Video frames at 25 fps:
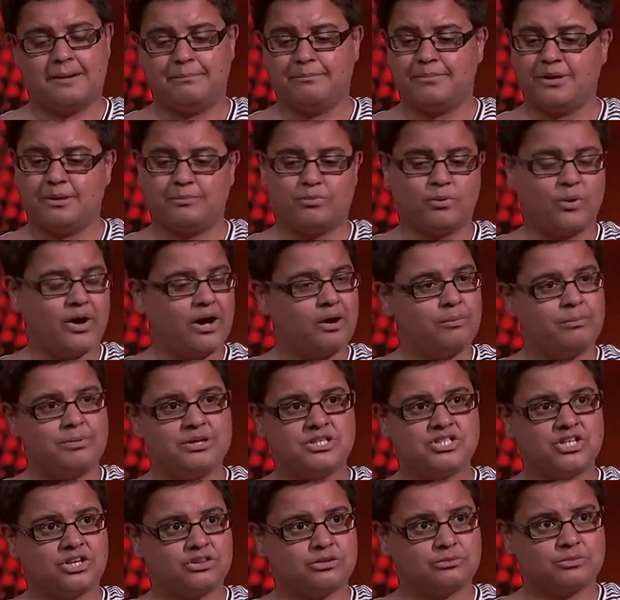People help
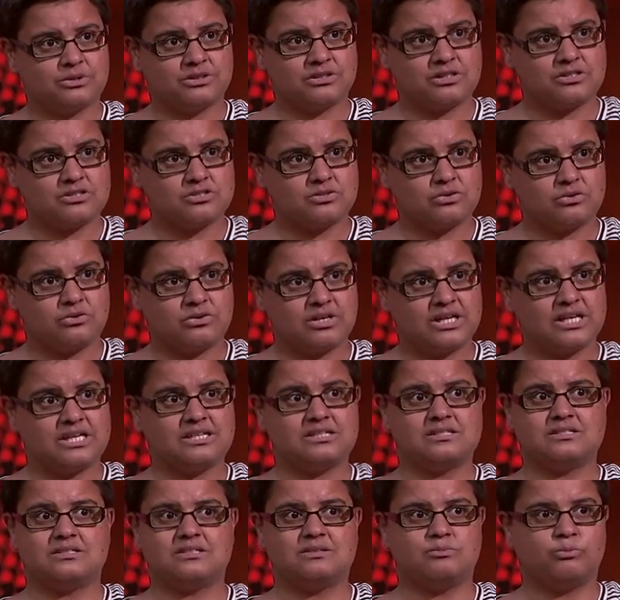each other with their
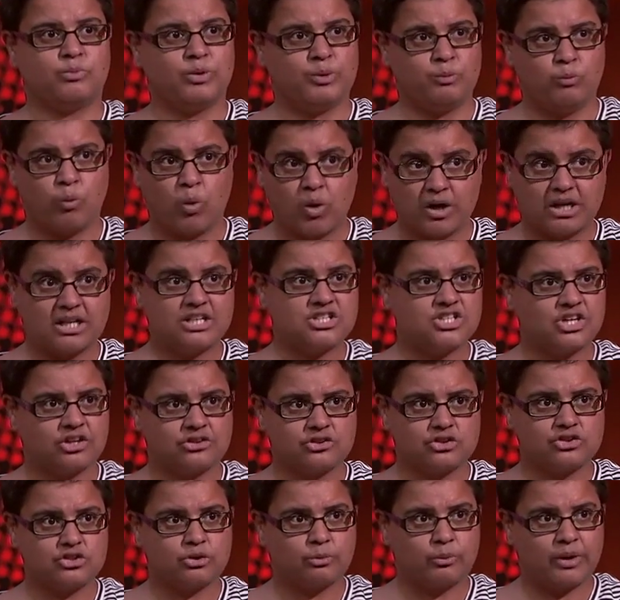stories. We want each
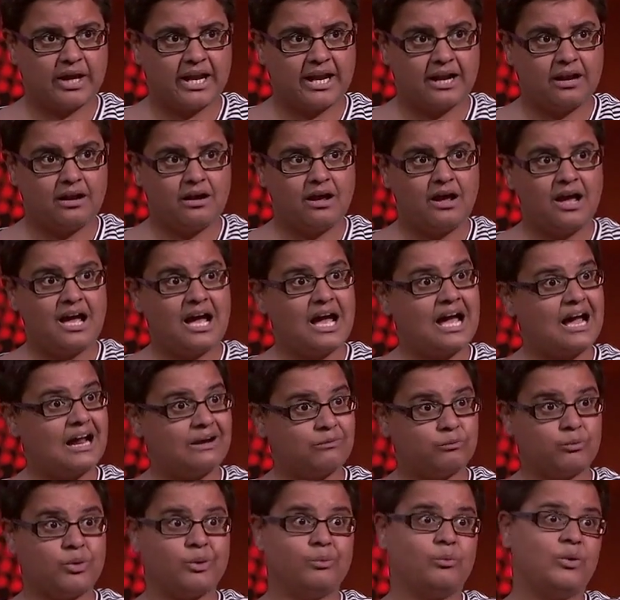other to win,
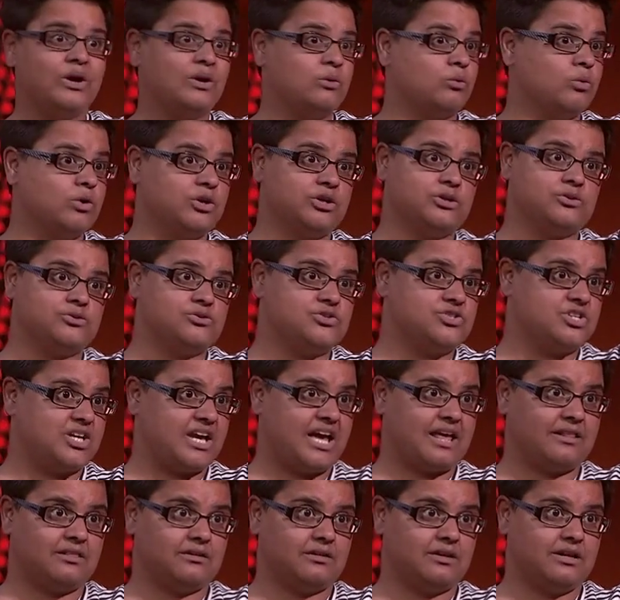and we win or lose
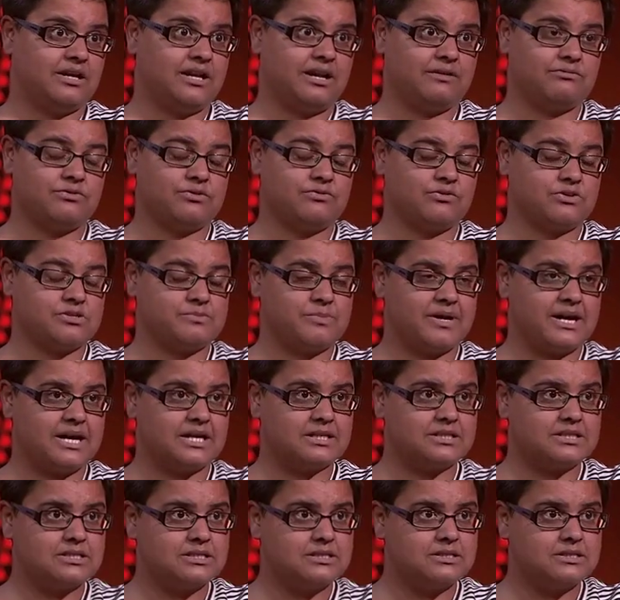together in every respect.